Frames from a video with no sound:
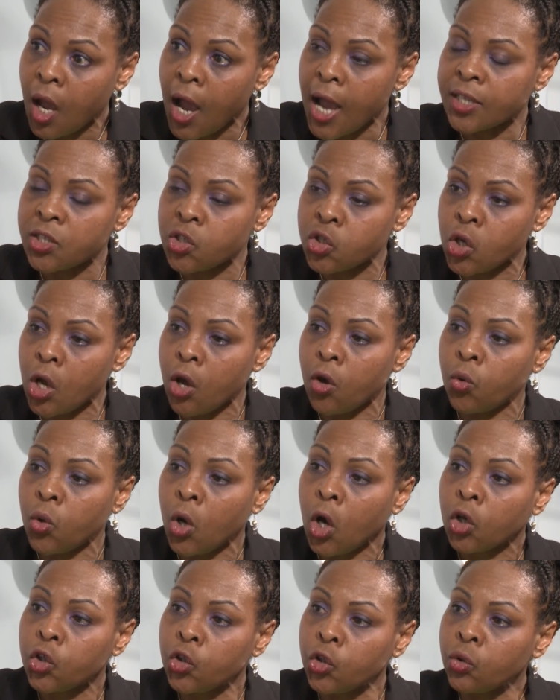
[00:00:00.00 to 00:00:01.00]
And so
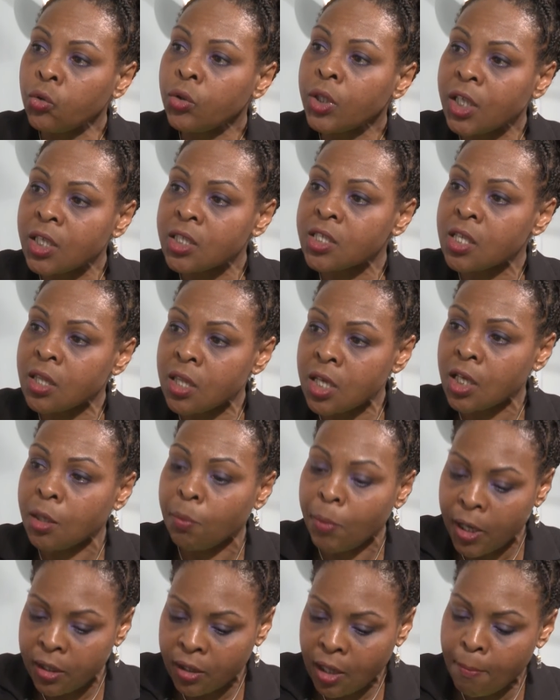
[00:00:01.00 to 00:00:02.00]
you need to think
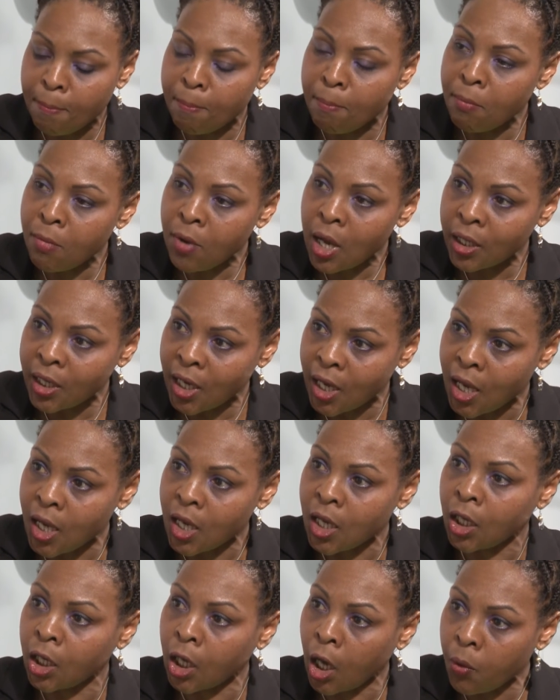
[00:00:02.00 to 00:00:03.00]
about that
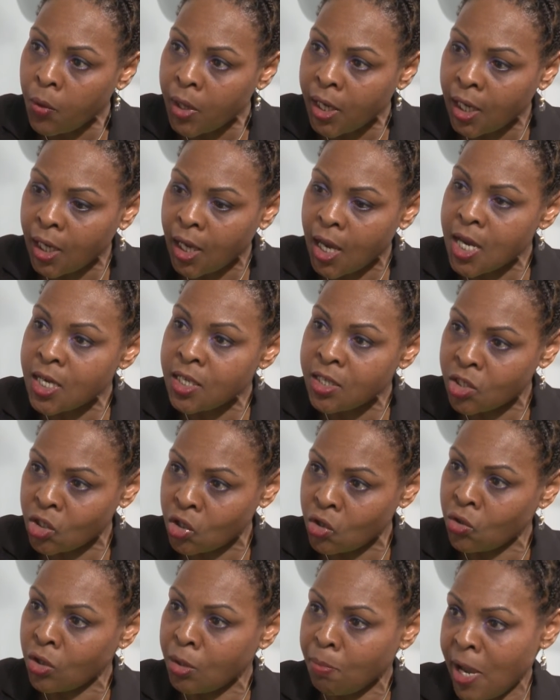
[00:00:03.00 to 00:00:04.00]
money going
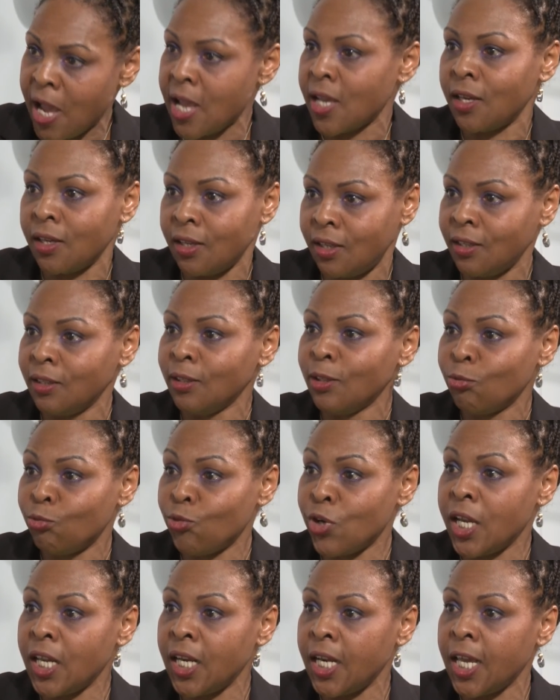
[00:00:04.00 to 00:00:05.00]
into the bank,
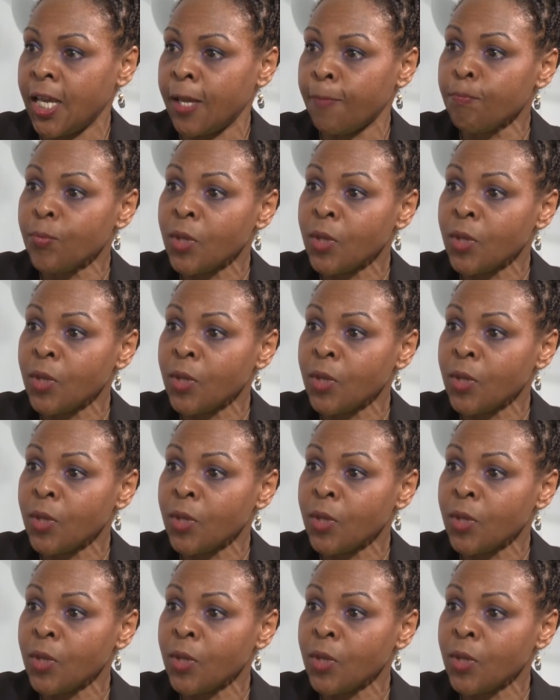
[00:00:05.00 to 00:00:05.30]
really.